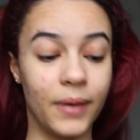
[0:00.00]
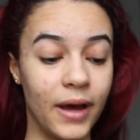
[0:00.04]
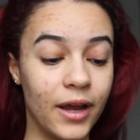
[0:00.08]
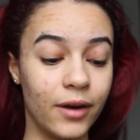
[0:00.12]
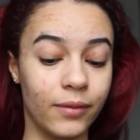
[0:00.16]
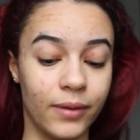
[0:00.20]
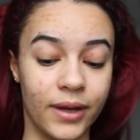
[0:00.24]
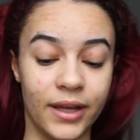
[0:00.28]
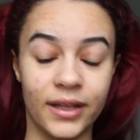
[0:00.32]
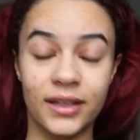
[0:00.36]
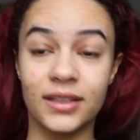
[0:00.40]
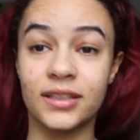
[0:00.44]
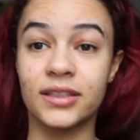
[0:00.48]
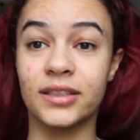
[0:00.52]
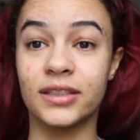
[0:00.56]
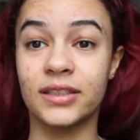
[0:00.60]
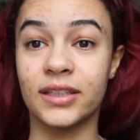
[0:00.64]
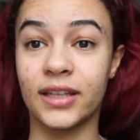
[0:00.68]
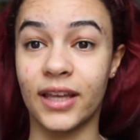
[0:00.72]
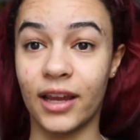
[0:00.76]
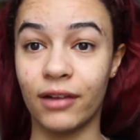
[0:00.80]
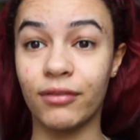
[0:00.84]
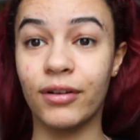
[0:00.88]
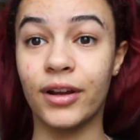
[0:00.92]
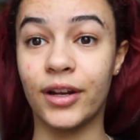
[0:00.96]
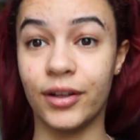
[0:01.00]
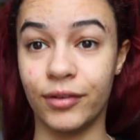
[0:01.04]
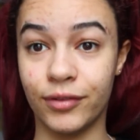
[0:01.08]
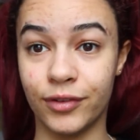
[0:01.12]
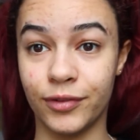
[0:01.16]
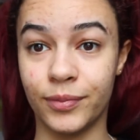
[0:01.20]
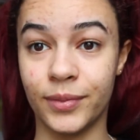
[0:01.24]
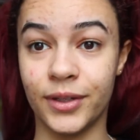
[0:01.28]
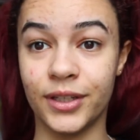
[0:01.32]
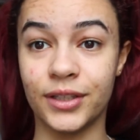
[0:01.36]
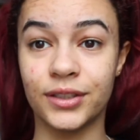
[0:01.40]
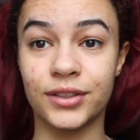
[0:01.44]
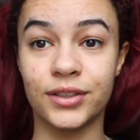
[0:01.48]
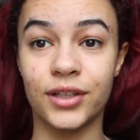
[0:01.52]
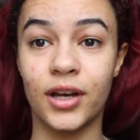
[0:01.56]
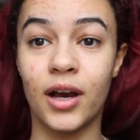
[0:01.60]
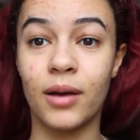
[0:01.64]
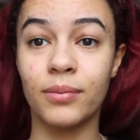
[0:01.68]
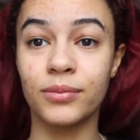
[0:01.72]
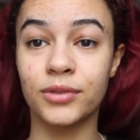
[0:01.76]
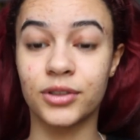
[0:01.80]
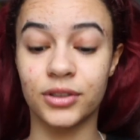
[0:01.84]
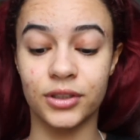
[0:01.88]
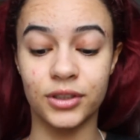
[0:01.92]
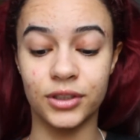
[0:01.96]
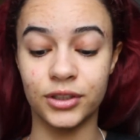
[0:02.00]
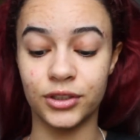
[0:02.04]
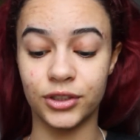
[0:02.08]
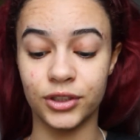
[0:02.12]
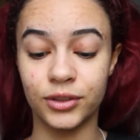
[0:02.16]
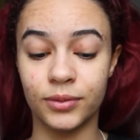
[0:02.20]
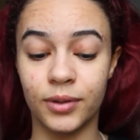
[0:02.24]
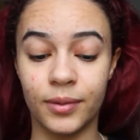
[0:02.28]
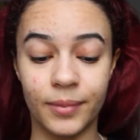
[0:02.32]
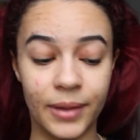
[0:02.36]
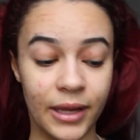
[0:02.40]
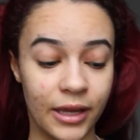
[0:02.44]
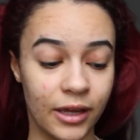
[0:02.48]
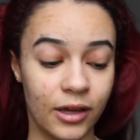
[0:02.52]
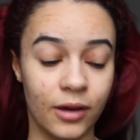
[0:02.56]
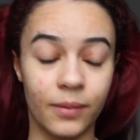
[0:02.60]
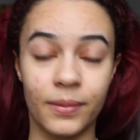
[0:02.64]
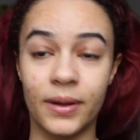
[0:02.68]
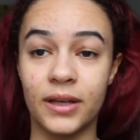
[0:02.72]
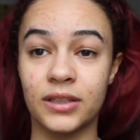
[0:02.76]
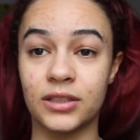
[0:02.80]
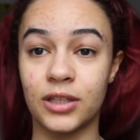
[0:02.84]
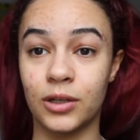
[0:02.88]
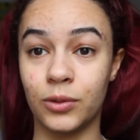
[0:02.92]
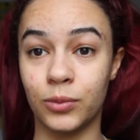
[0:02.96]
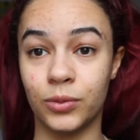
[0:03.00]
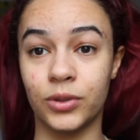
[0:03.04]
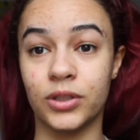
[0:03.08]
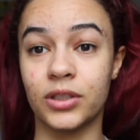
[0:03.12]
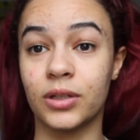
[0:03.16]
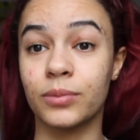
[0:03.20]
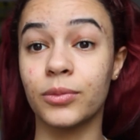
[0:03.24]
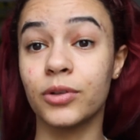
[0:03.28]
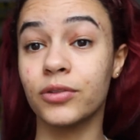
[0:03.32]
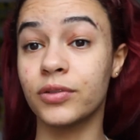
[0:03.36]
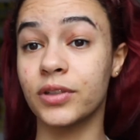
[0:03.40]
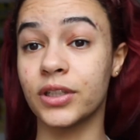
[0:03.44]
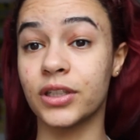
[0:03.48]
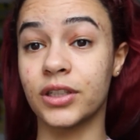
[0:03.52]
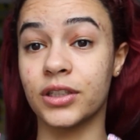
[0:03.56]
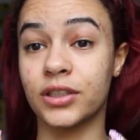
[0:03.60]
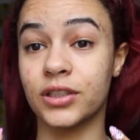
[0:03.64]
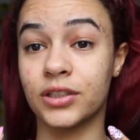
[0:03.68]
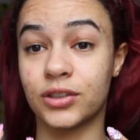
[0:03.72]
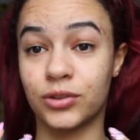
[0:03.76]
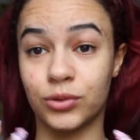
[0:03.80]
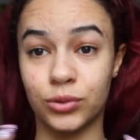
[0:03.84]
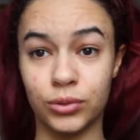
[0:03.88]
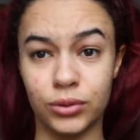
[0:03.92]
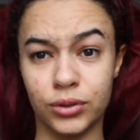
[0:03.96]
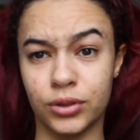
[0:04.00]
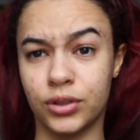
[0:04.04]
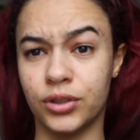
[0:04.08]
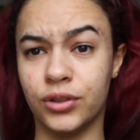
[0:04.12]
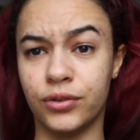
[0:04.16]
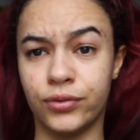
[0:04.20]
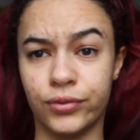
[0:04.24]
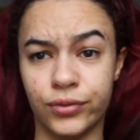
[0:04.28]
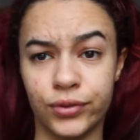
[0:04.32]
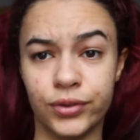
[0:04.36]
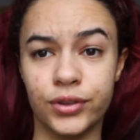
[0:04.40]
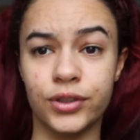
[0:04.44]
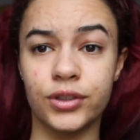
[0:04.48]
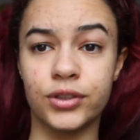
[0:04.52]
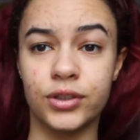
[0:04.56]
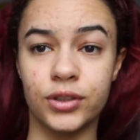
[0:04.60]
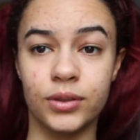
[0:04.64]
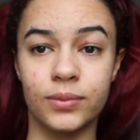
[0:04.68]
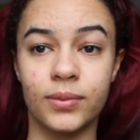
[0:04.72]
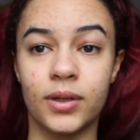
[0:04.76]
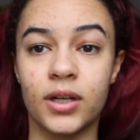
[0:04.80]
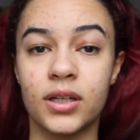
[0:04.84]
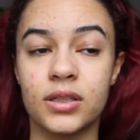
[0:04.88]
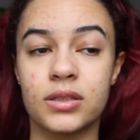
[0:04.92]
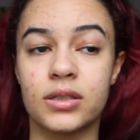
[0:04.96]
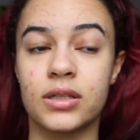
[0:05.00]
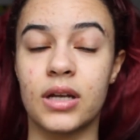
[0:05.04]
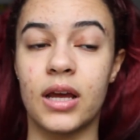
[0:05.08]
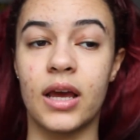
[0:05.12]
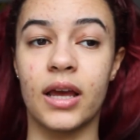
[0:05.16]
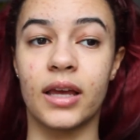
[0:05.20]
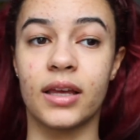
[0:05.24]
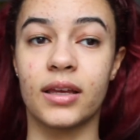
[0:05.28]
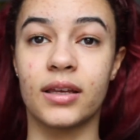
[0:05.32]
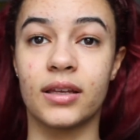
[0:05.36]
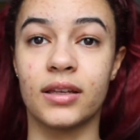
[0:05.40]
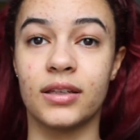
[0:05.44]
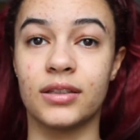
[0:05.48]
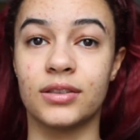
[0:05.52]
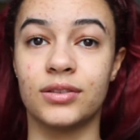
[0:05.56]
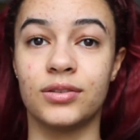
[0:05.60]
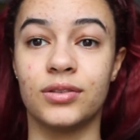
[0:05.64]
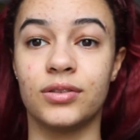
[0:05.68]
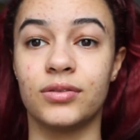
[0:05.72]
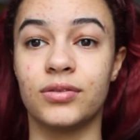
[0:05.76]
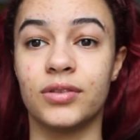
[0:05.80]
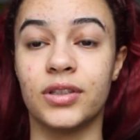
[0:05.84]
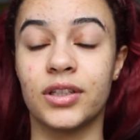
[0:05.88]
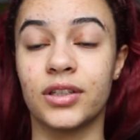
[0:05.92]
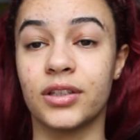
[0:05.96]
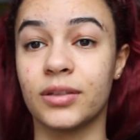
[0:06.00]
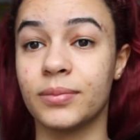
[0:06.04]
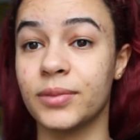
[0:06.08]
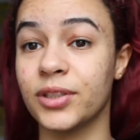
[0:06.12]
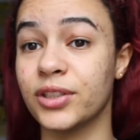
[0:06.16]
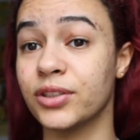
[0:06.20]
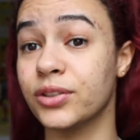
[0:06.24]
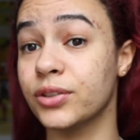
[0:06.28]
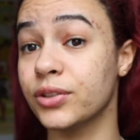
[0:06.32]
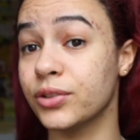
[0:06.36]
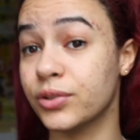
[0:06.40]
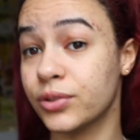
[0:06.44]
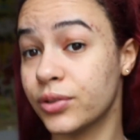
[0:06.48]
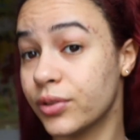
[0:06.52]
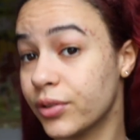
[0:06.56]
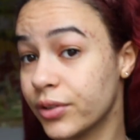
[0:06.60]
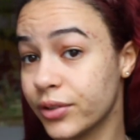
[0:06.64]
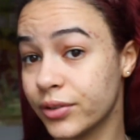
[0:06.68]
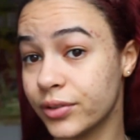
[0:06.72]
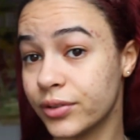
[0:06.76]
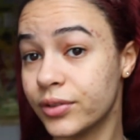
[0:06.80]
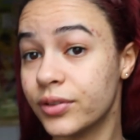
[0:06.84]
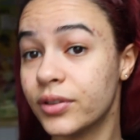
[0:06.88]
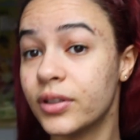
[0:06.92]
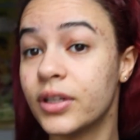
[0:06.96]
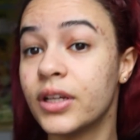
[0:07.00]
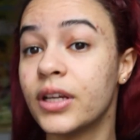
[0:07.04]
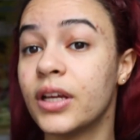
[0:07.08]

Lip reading: By the way, this is a get ready with me, so I'm just gonna do my makeup as I would. I'm not really gonna talk you through it too much, like it's not really gonna be a tutorial.